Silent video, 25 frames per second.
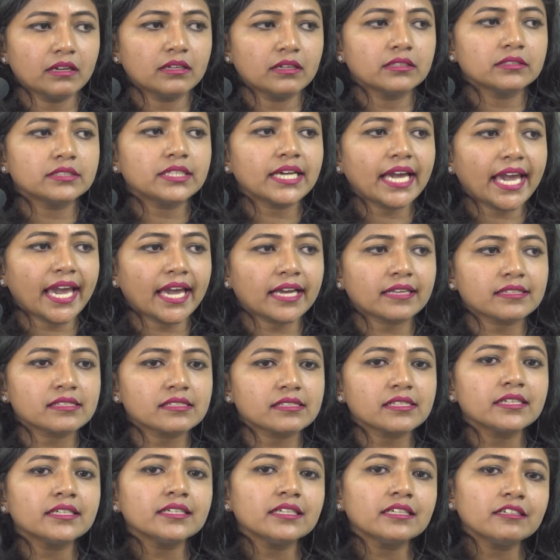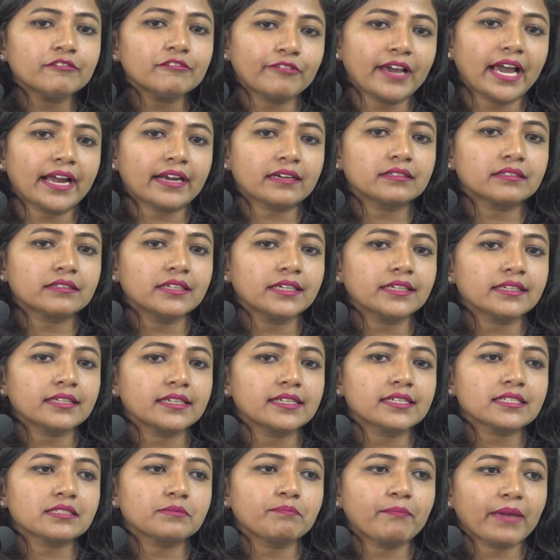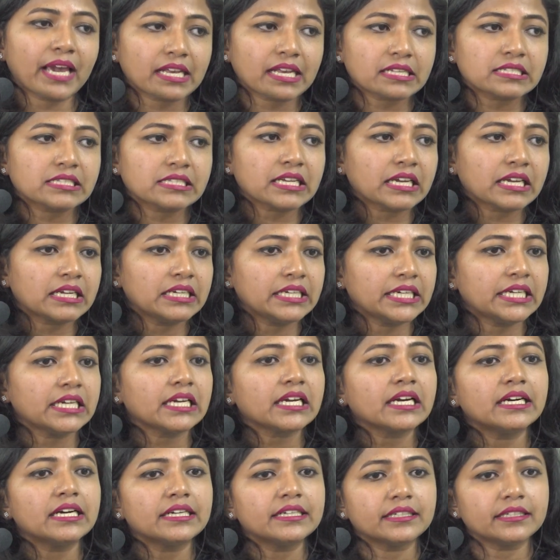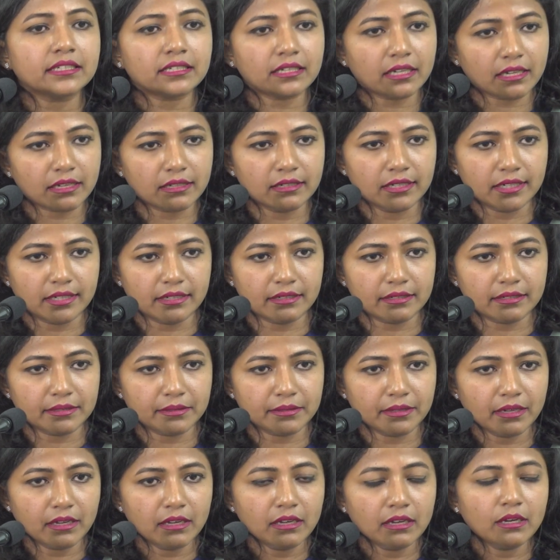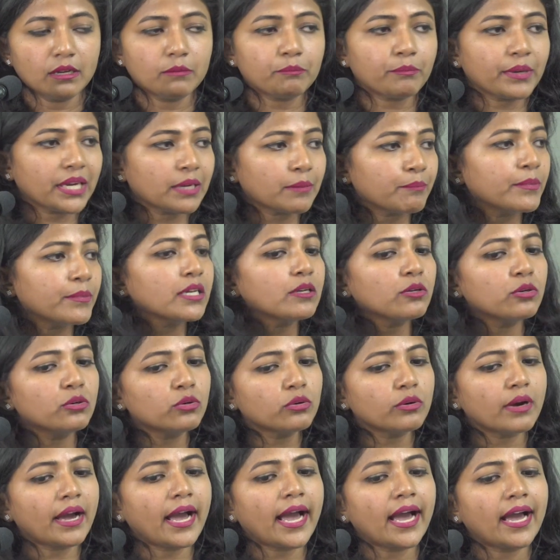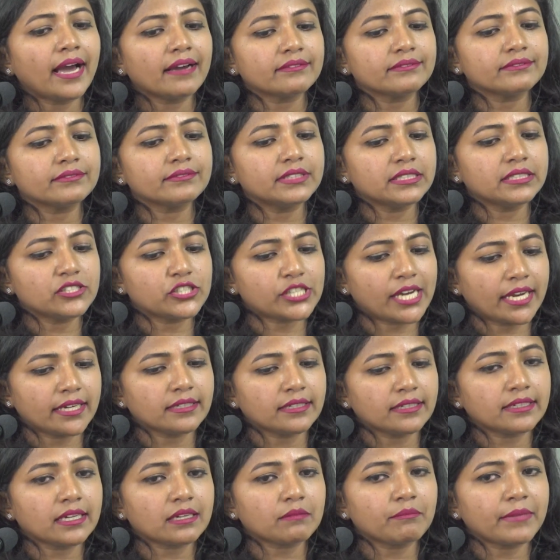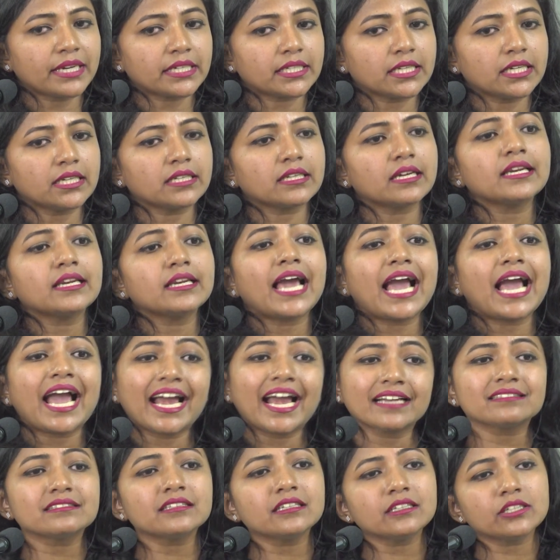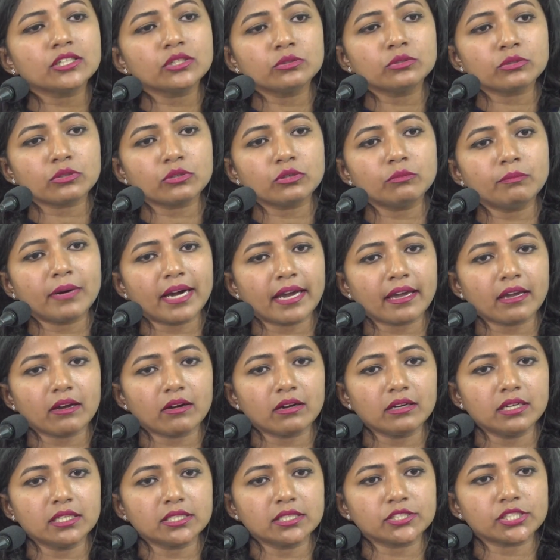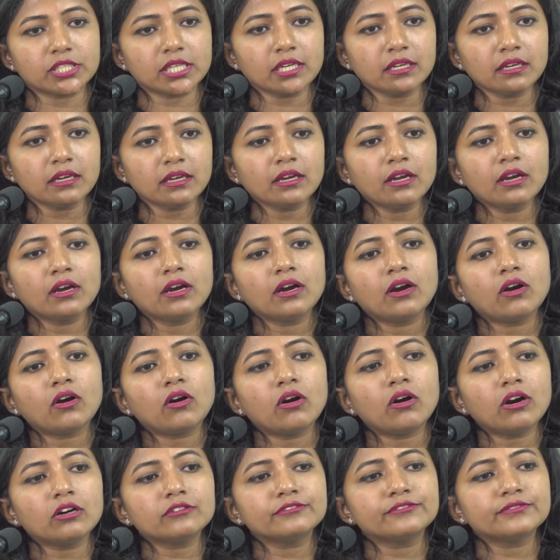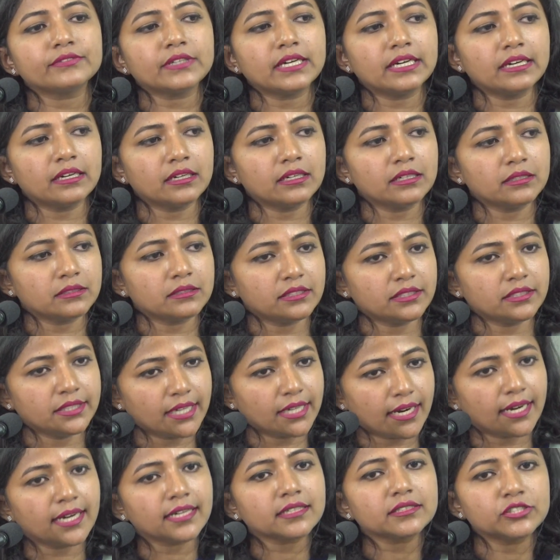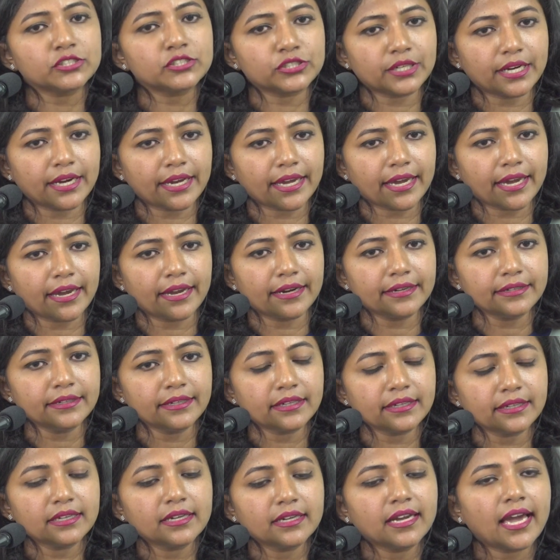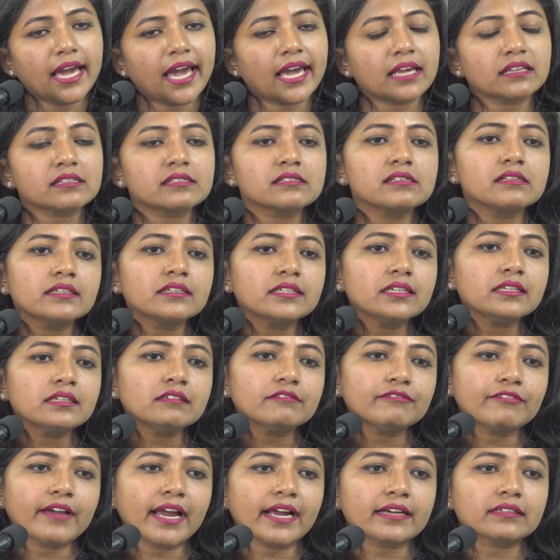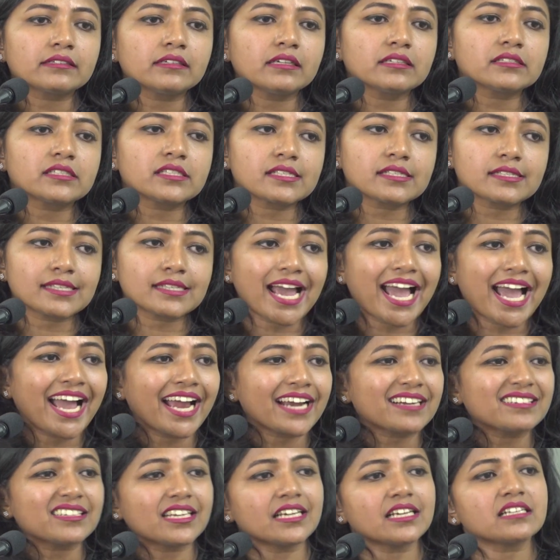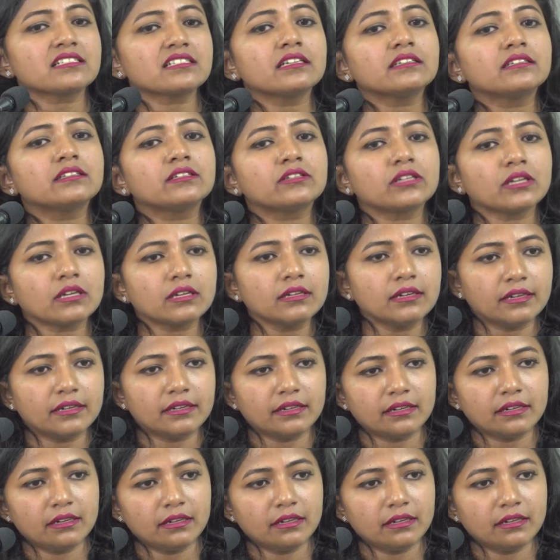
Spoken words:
The external factor is basically a trigger. People who have the genetic material and the neurobiology of a dark triad, external factor just act as a trigger